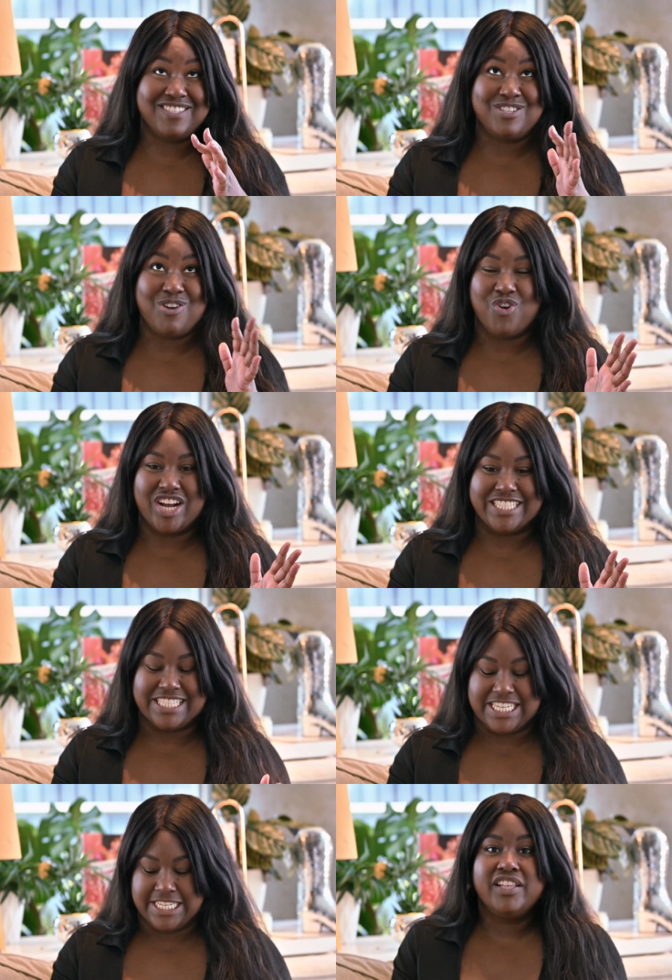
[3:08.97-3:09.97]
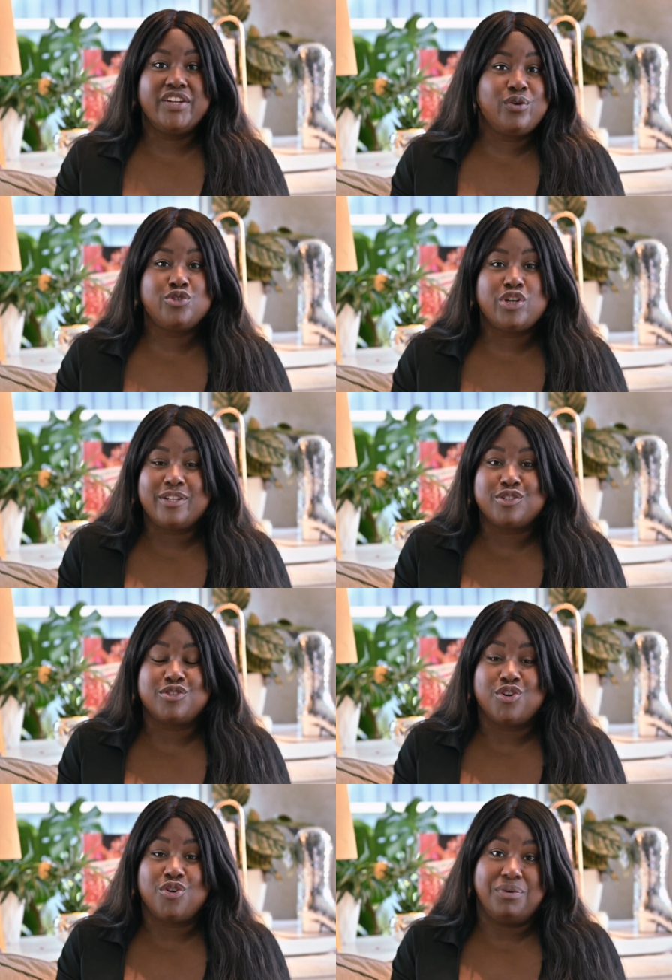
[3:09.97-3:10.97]
So crazy. Clinical trials
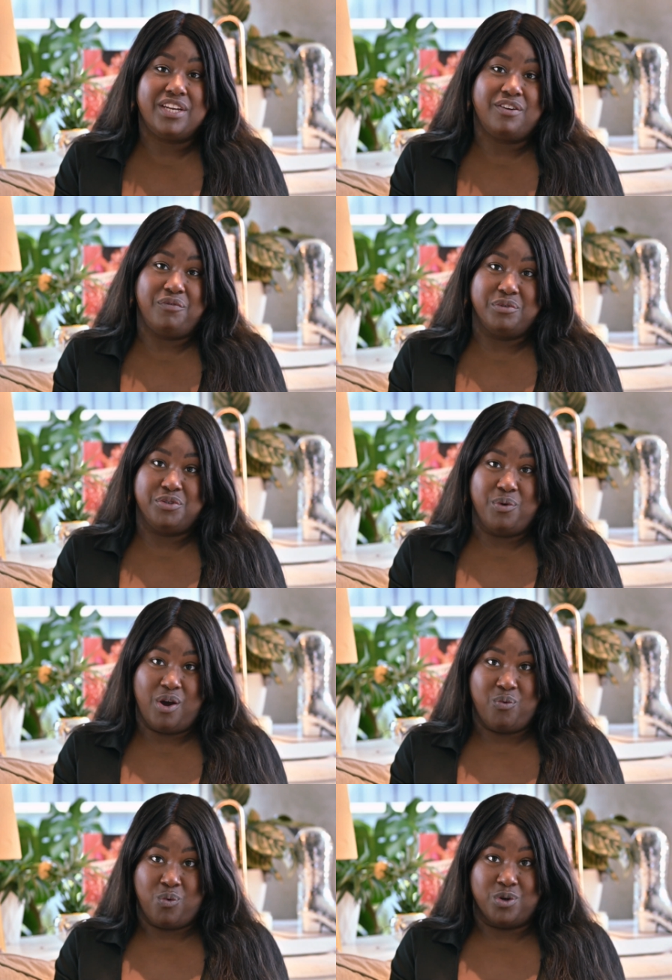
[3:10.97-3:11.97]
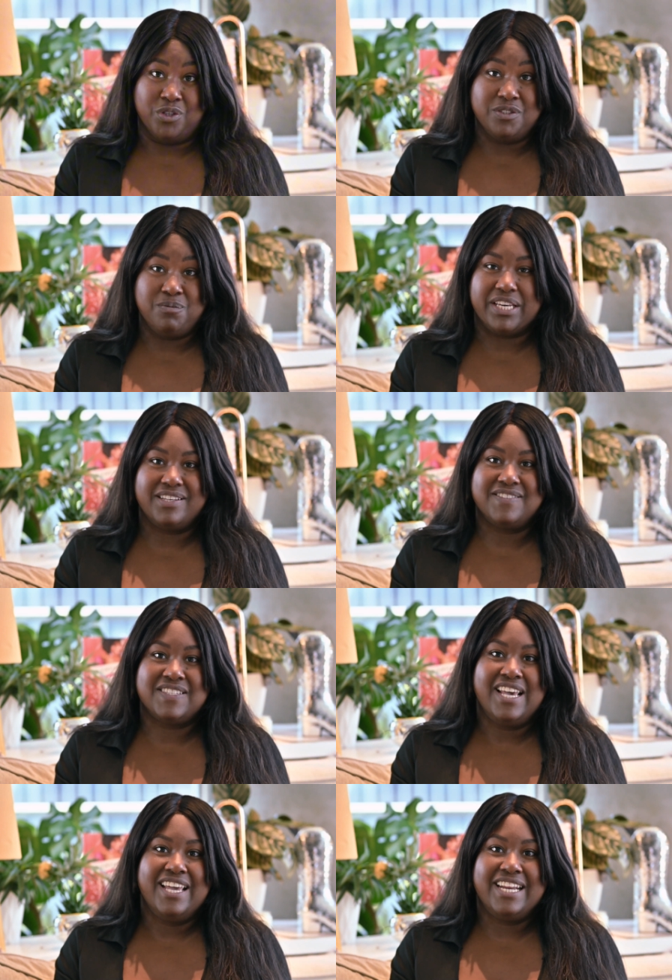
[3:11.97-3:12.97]
are so meaningful to our world because